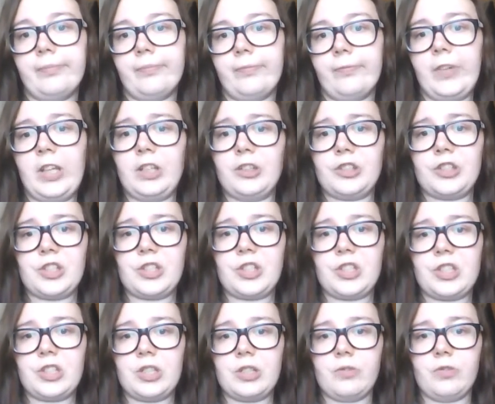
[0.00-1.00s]

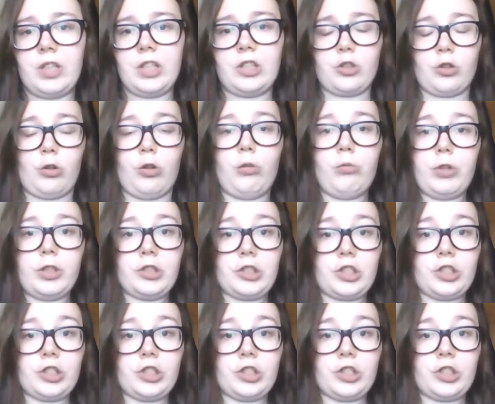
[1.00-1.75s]
Things always